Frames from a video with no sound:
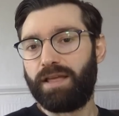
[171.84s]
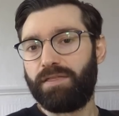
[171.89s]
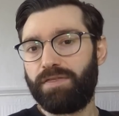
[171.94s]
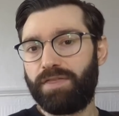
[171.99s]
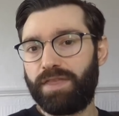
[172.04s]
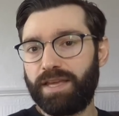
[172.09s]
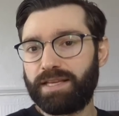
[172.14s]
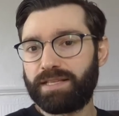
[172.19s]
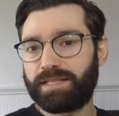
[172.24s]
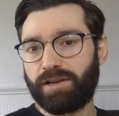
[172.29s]

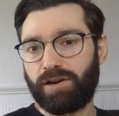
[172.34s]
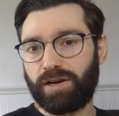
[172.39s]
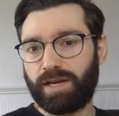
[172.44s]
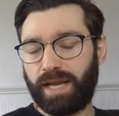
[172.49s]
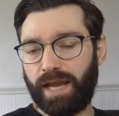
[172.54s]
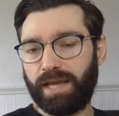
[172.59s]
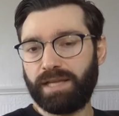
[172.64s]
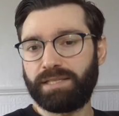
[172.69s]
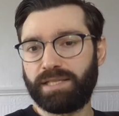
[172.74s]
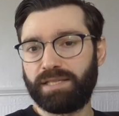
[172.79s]
These are
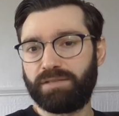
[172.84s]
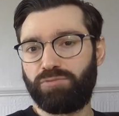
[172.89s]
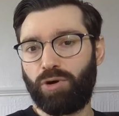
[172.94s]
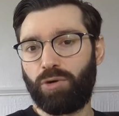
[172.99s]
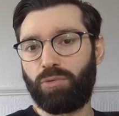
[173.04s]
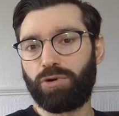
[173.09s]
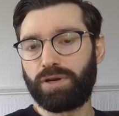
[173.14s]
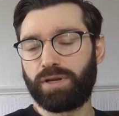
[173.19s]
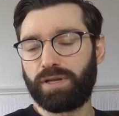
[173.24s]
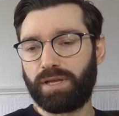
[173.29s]
cases where
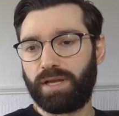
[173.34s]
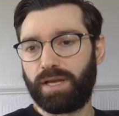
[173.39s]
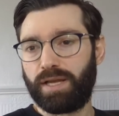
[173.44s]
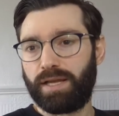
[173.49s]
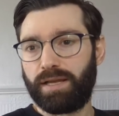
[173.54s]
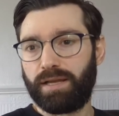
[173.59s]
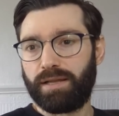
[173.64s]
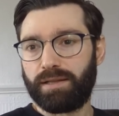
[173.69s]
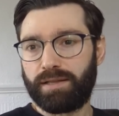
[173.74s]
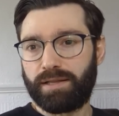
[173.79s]
we're
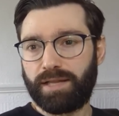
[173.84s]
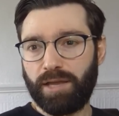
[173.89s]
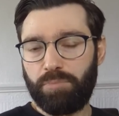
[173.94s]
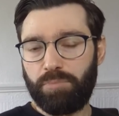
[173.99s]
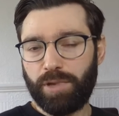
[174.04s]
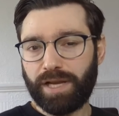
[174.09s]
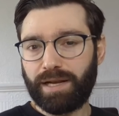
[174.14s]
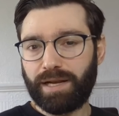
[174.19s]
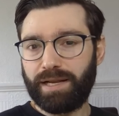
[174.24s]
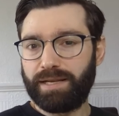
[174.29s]

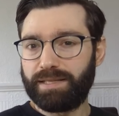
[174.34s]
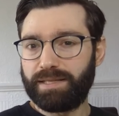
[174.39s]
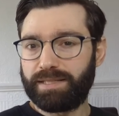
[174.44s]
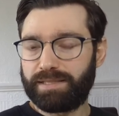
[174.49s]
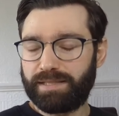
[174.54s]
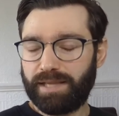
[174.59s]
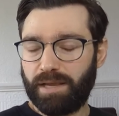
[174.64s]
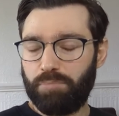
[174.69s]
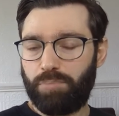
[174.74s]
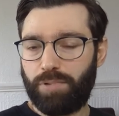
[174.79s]
typically
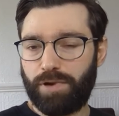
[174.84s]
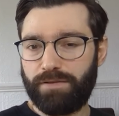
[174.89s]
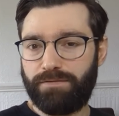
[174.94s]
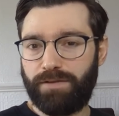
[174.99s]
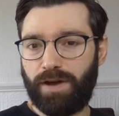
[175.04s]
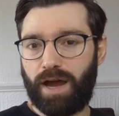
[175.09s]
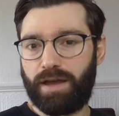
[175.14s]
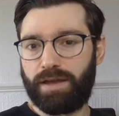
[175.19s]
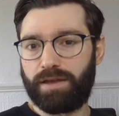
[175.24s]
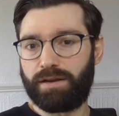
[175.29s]

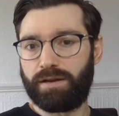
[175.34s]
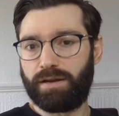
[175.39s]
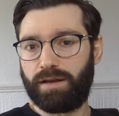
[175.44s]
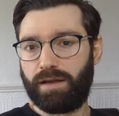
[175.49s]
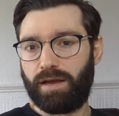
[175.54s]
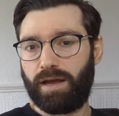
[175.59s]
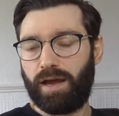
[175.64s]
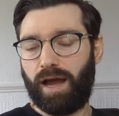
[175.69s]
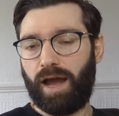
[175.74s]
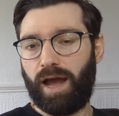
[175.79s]
simplifying
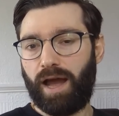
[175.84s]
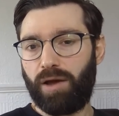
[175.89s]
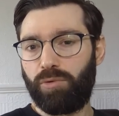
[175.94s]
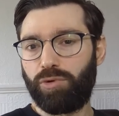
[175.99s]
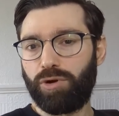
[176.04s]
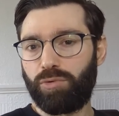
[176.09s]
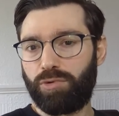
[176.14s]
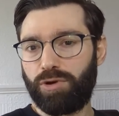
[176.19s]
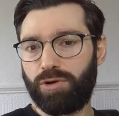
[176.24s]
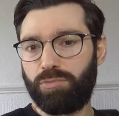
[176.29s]
how
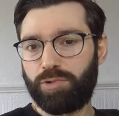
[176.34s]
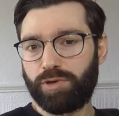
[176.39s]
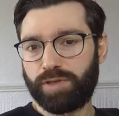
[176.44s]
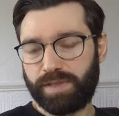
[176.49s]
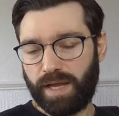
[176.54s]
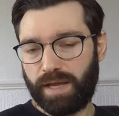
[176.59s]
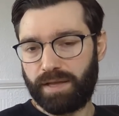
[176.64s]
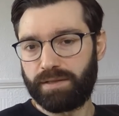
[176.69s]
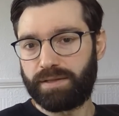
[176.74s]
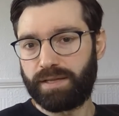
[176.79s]
we
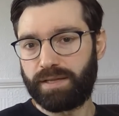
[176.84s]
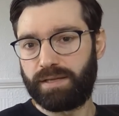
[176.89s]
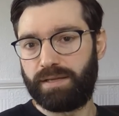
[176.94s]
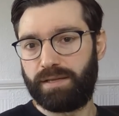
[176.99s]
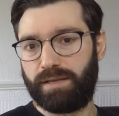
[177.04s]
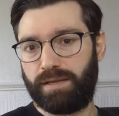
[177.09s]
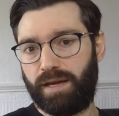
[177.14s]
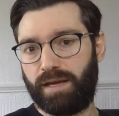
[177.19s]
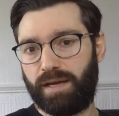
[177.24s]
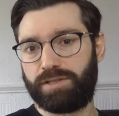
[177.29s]
represent
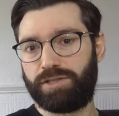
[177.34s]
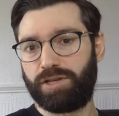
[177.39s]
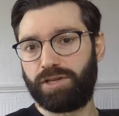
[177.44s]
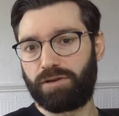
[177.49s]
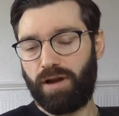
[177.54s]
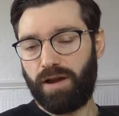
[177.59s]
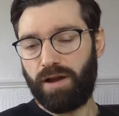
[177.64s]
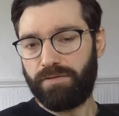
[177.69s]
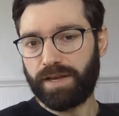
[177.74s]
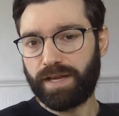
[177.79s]
a, a
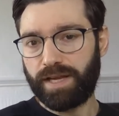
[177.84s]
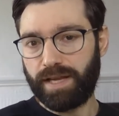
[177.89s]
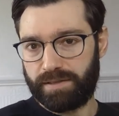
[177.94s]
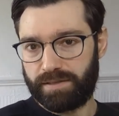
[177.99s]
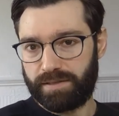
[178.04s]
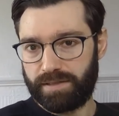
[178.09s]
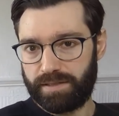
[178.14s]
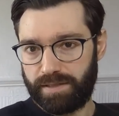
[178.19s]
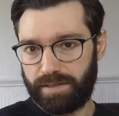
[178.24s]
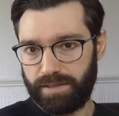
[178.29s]
geographic
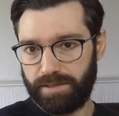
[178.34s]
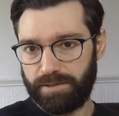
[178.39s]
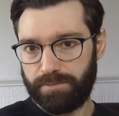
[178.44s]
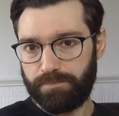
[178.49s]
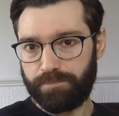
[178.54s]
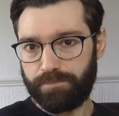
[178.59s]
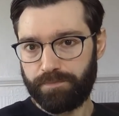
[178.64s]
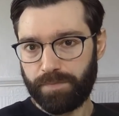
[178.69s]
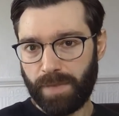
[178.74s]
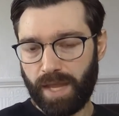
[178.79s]
entity.
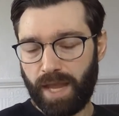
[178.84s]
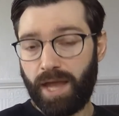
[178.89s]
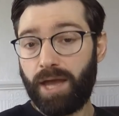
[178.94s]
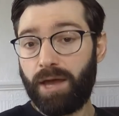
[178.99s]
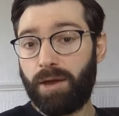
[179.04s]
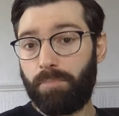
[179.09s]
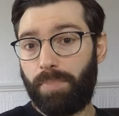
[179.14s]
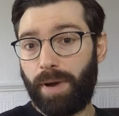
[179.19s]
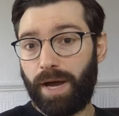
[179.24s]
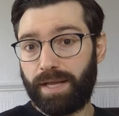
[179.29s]

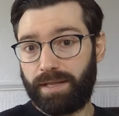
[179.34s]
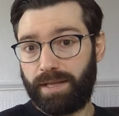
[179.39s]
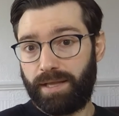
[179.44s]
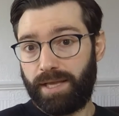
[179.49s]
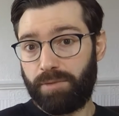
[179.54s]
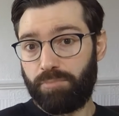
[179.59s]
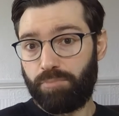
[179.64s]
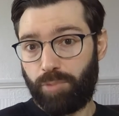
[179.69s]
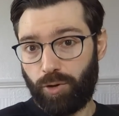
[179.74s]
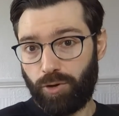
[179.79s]
But
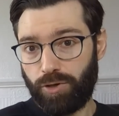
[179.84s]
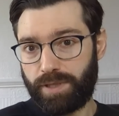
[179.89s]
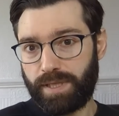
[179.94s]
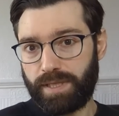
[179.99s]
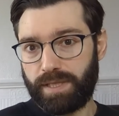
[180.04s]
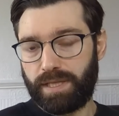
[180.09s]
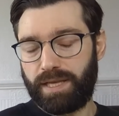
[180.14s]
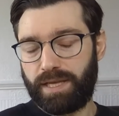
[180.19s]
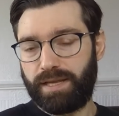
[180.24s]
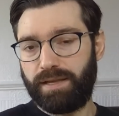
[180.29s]

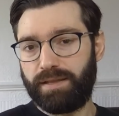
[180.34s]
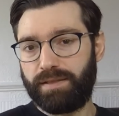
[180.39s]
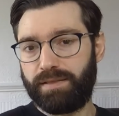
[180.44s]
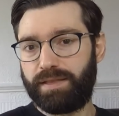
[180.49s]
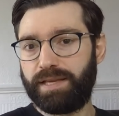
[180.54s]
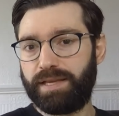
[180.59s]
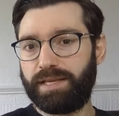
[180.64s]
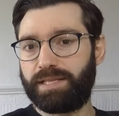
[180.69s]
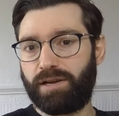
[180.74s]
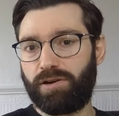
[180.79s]
importantly,
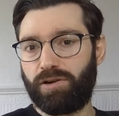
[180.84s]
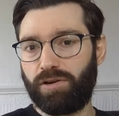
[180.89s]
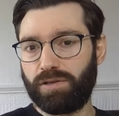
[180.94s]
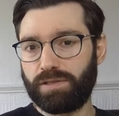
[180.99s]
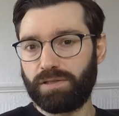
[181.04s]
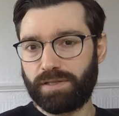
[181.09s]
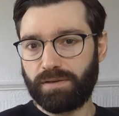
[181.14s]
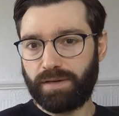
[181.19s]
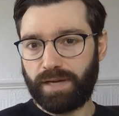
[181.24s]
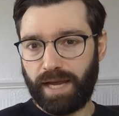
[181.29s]
these are
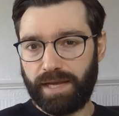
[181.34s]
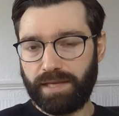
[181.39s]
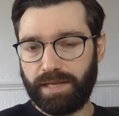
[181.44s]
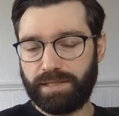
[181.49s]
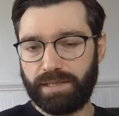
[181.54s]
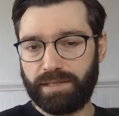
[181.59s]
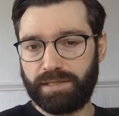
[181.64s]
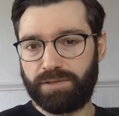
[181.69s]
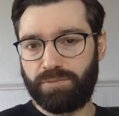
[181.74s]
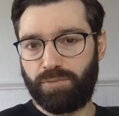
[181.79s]
also
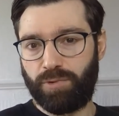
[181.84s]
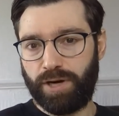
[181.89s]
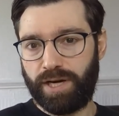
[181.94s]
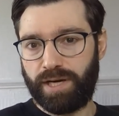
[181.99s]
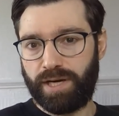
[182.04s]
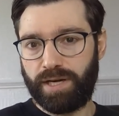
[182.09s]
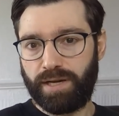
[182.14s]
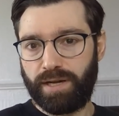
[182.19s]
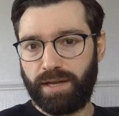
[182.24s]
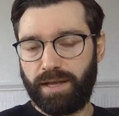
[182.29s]
cases
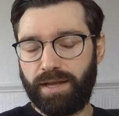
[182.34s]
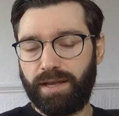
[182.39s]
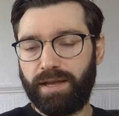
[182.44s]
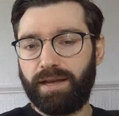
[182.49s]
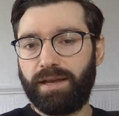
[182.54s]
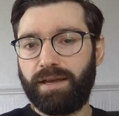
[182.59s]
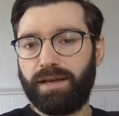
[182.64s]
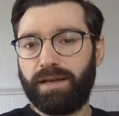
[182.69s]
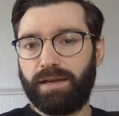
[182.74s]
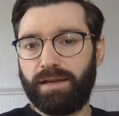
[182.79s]
where
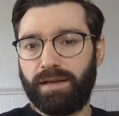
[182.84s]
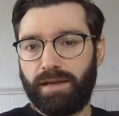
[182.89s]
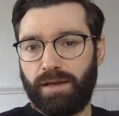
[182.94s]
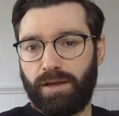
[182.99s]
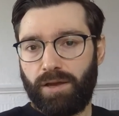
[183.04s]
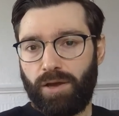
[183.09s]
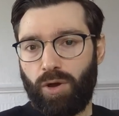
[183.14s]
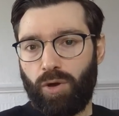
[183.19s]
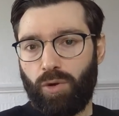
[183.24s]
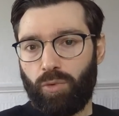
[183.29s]

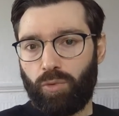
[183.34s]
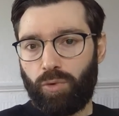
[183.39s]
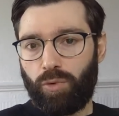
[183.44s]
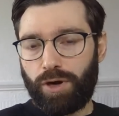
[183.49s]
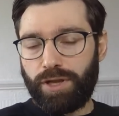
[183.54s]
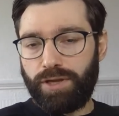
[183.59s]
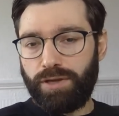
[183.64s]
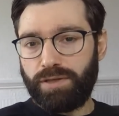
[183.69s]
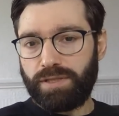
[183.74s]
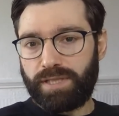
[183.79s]
we're
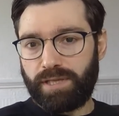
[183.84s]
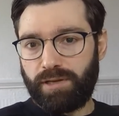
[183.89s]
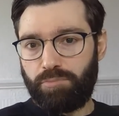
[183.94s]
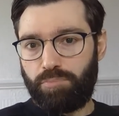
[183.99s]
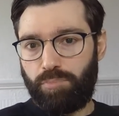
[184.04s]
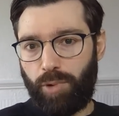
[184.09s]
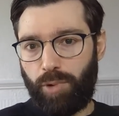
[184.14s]
using